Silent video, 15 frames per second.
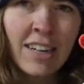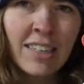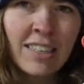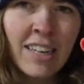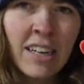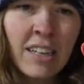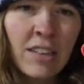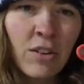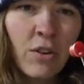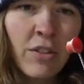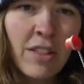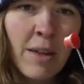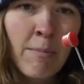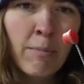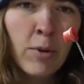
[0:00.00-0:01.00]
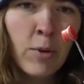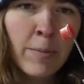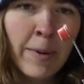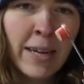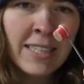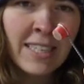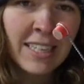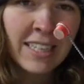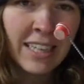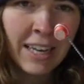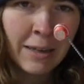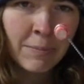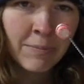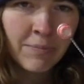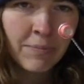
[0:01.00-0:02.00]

It's like a little thimble basically.